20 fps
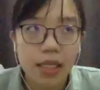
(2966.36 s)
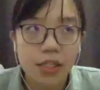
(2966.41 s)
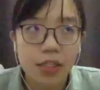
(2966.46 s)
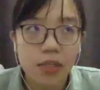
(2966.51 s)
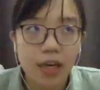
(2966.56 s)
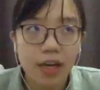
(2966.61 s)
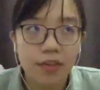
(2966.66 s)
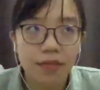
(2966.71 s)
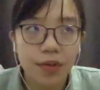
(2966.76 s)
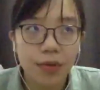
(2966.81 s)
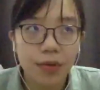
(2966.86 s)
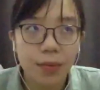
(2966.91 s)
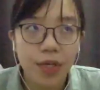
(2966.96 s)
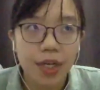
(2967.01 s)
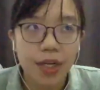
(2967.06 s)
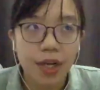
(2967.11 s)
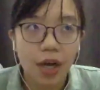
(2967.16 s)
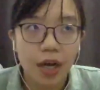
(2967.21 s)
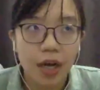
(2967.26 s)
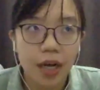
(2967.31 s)
after we
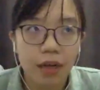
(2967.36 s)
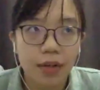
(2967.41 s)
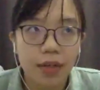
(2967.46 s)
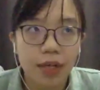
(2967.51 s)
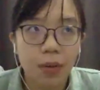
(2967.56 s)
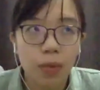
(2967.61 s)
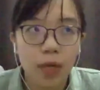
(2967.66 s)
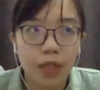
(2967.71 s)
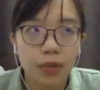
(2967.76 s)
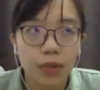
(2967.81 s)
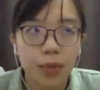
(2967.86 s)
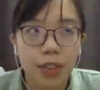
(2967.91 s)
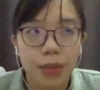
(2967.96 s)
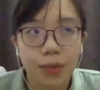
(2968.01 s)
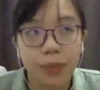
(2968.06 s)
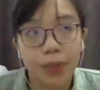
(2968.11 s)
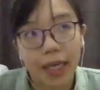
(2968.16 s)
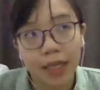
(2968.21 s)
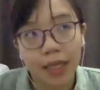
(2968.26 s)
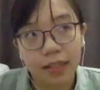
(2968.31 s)
knock out, then what do we do
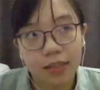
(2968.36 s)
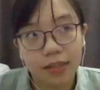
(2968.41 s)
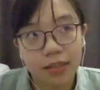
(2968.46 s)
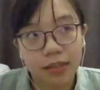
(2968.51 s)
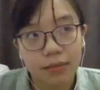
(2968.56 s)
next?